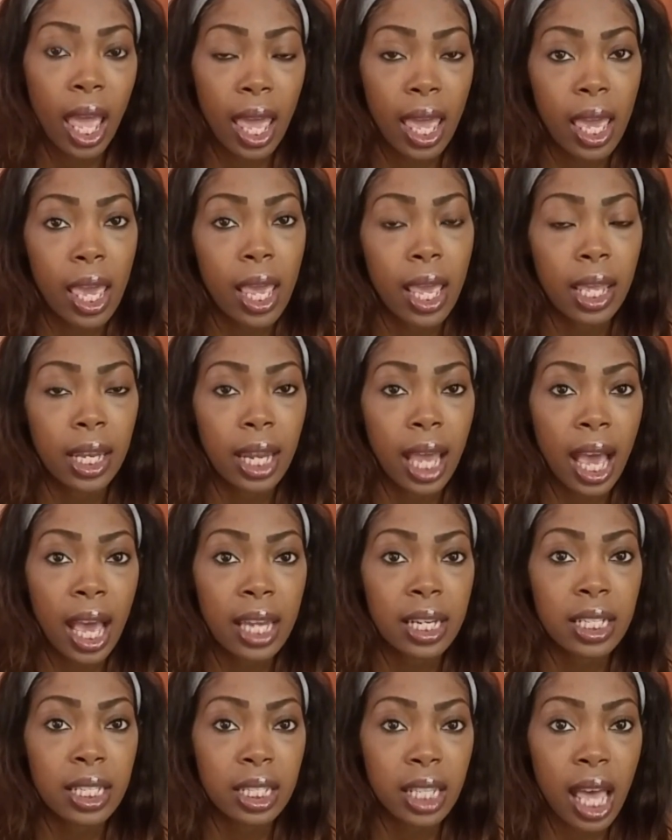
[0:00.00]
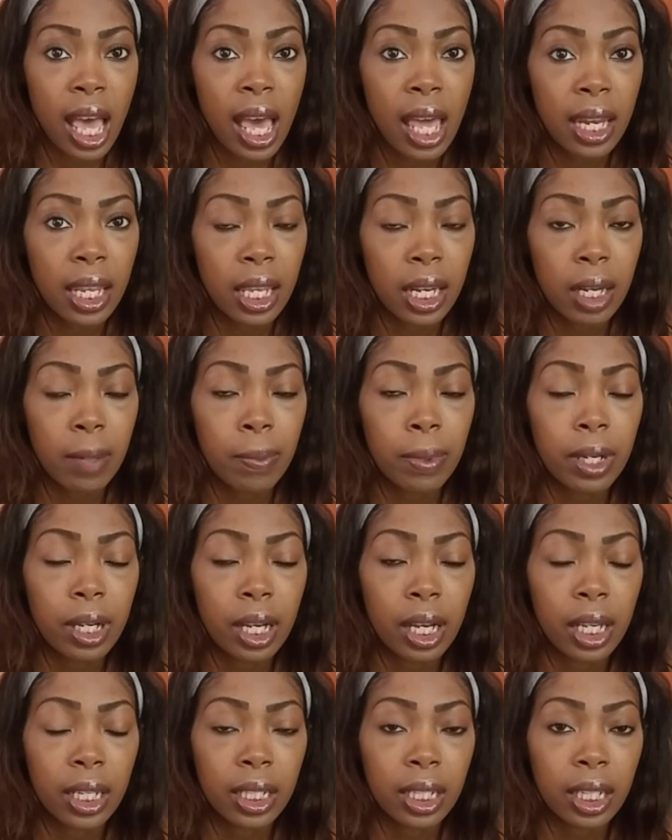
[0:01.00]
And I decided
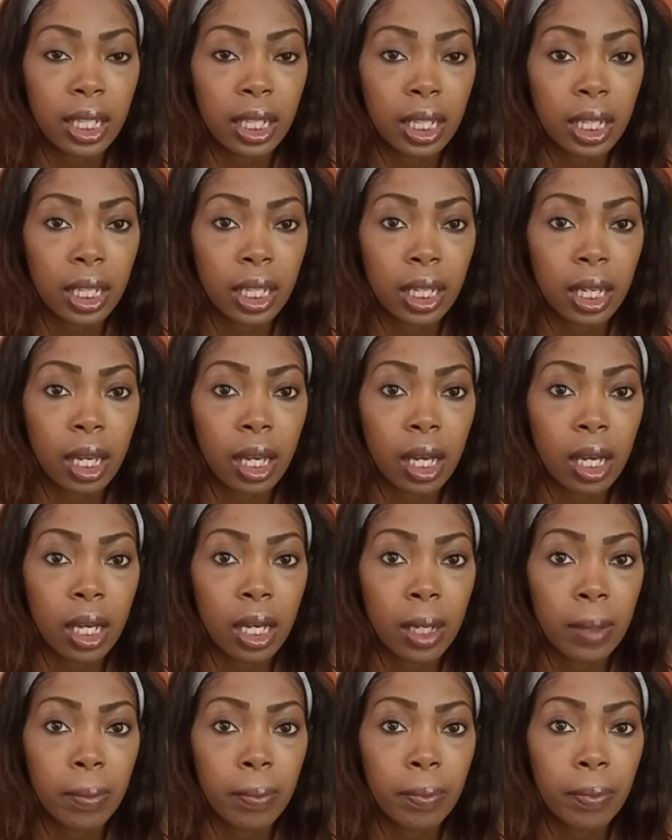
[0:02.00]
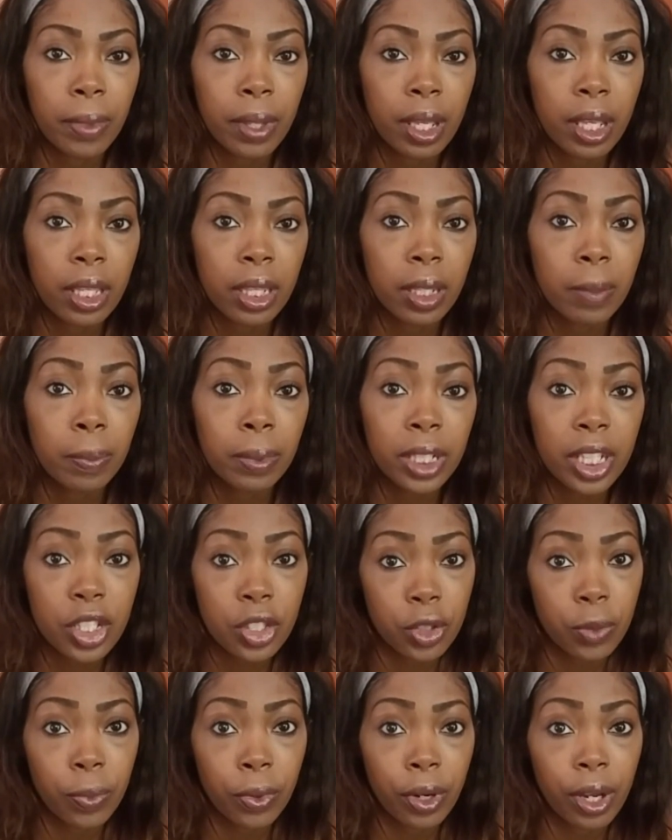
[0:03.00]
upon getting the
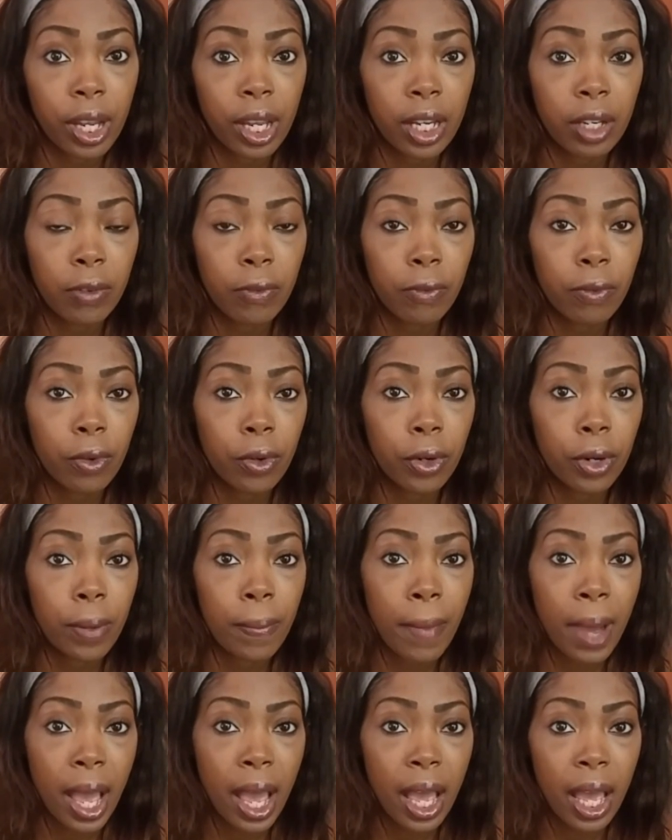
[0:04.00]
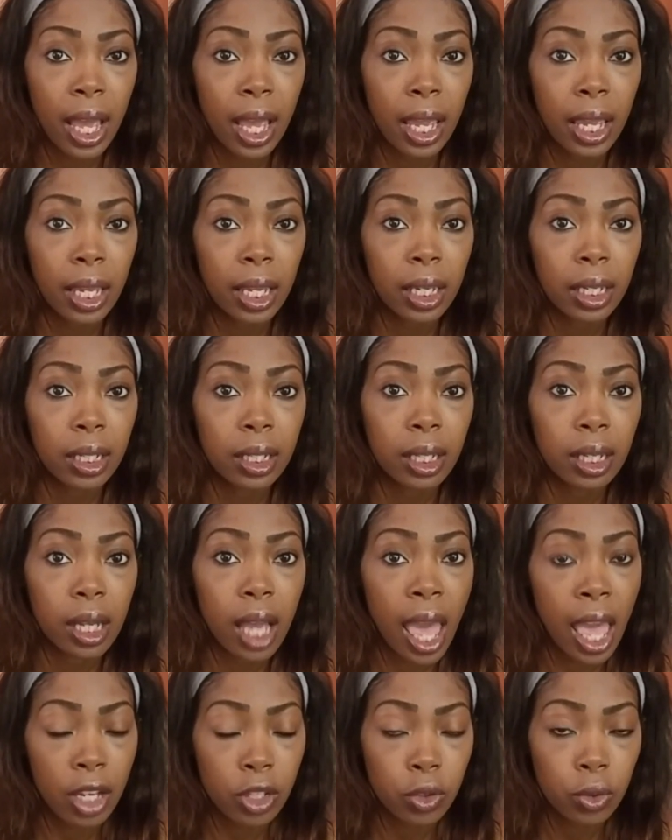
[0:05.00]
Pleaser brand for my
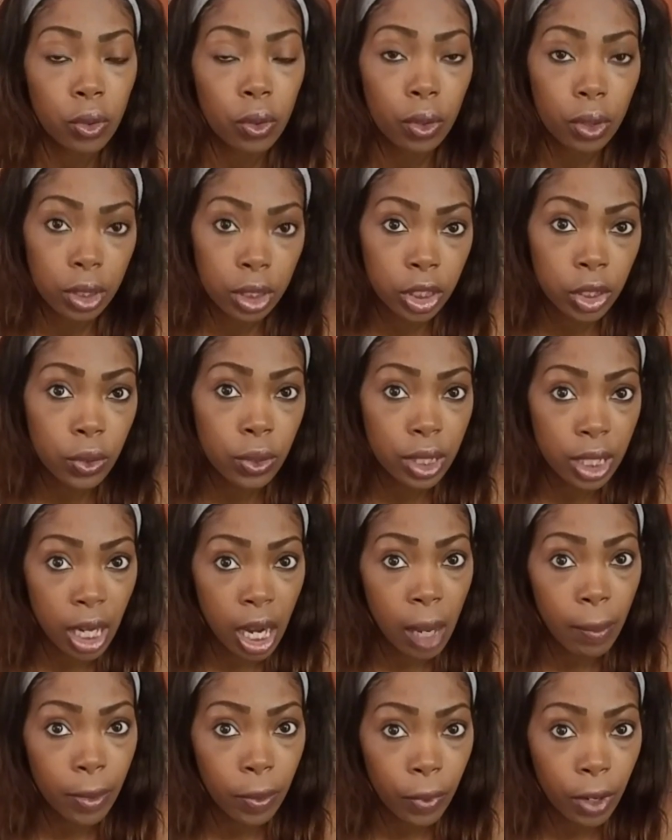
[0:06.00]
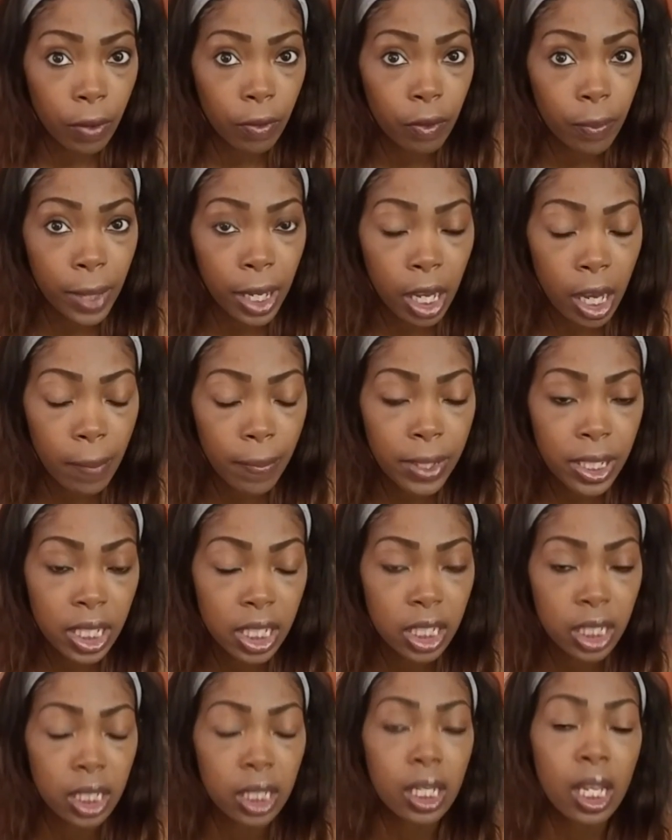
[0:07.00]
actual shoes that I'll be wearing for my
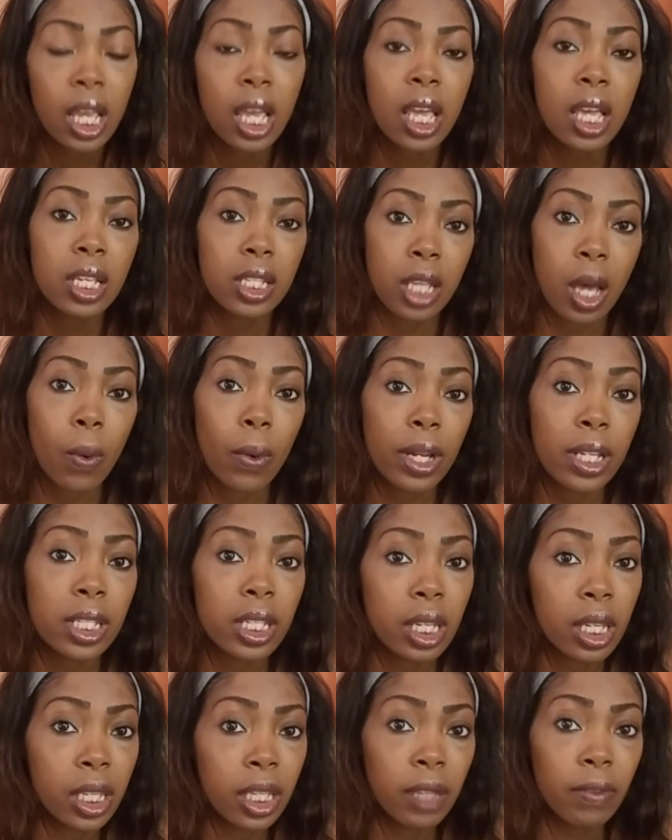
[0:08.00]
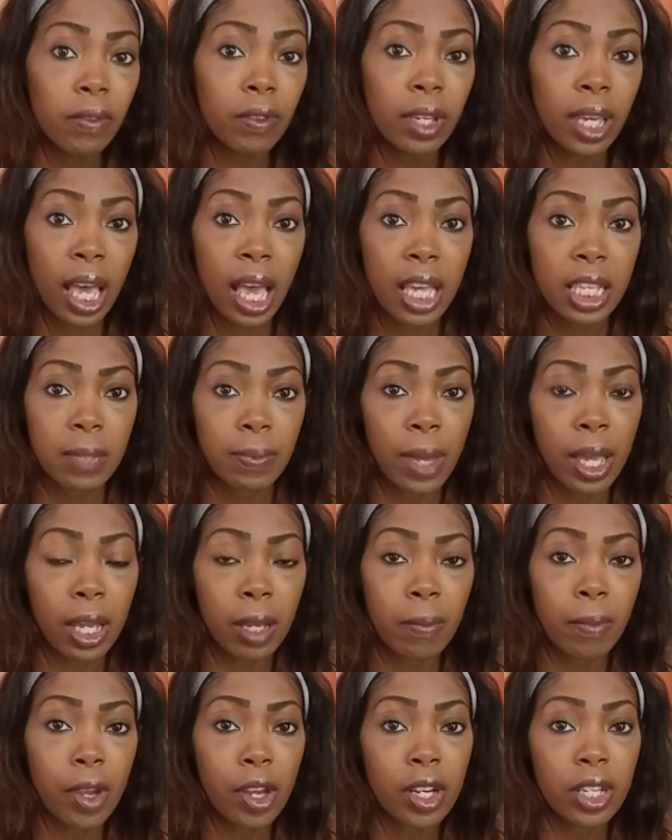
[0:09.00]
competition. So I wanted to give you guys my
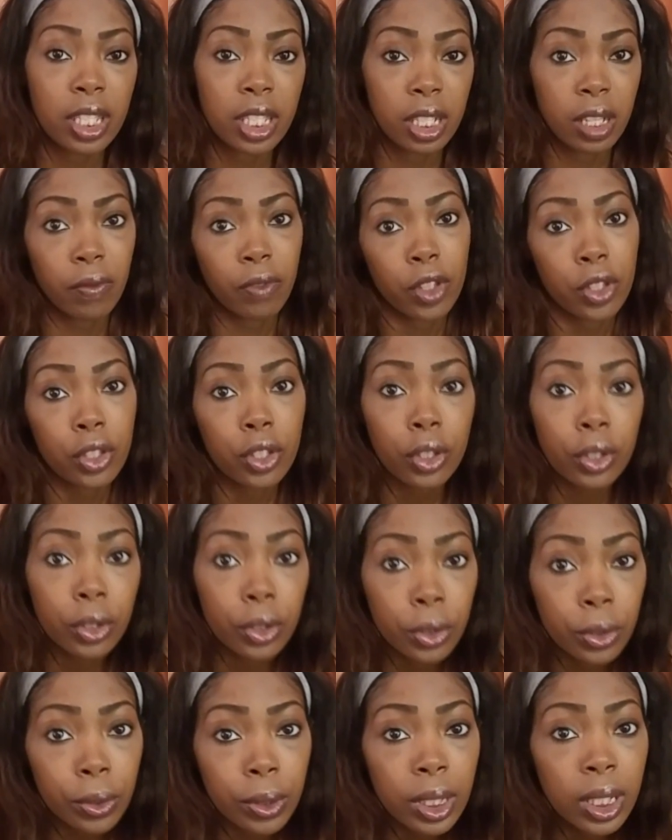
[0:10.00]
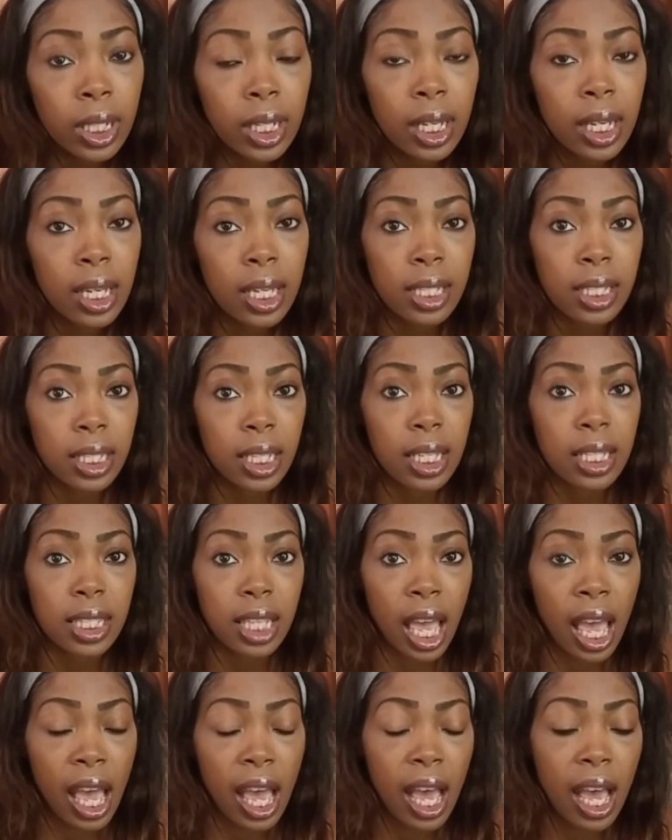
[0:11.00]
comparison of the two, since
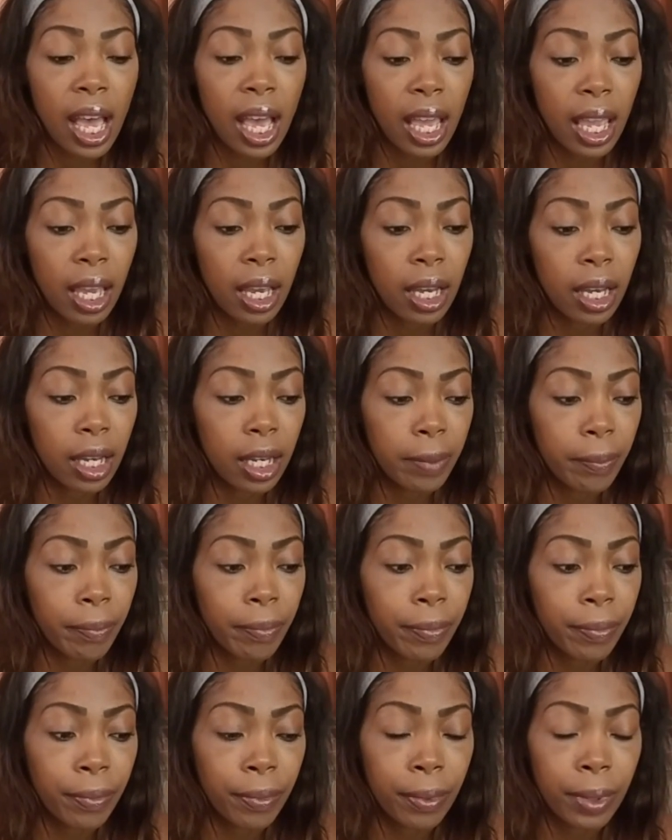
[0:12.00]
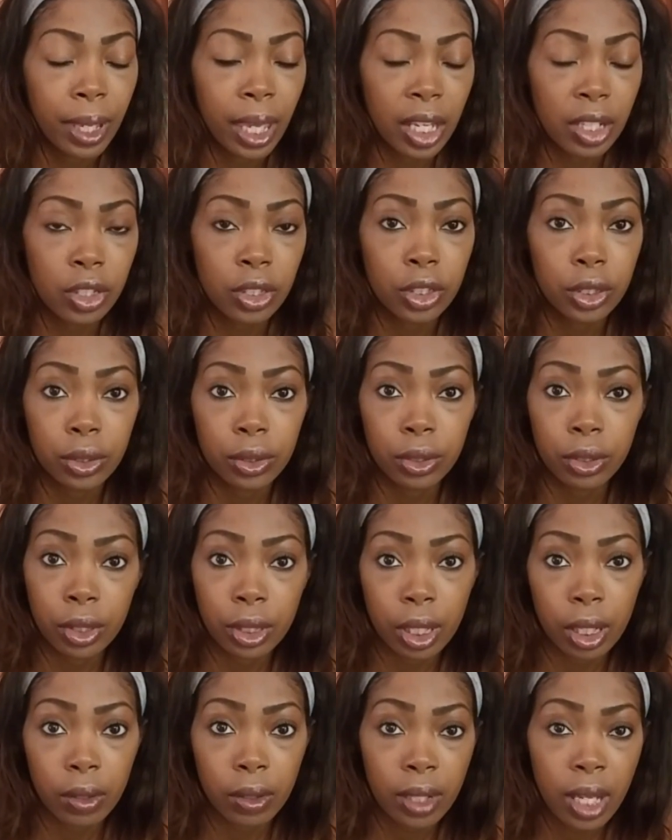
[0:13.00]
I got to
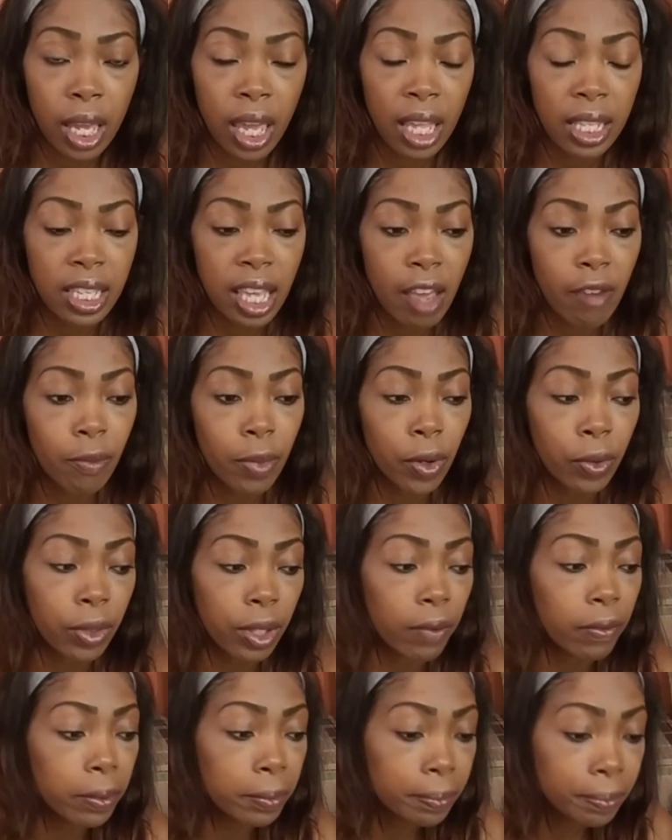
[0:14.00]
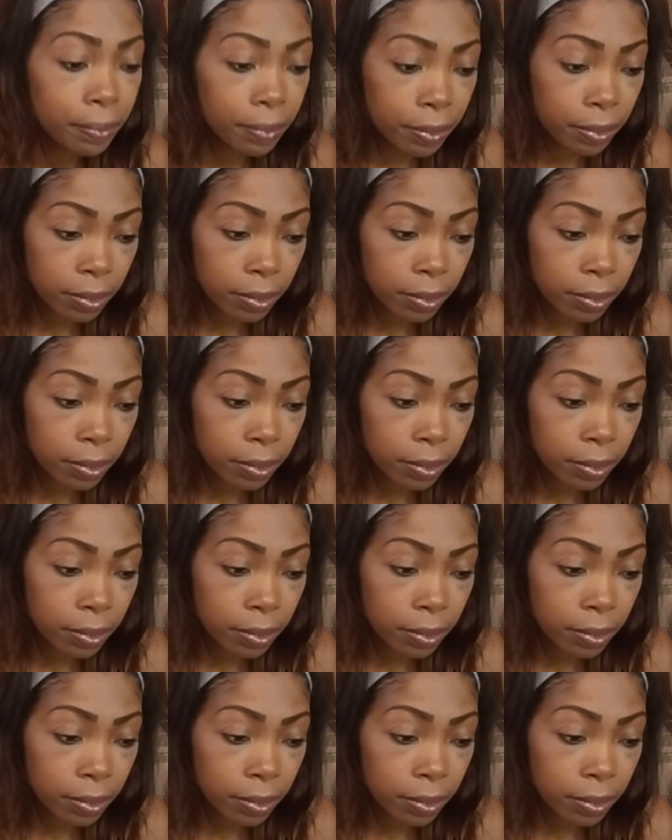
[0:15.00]
have both of them.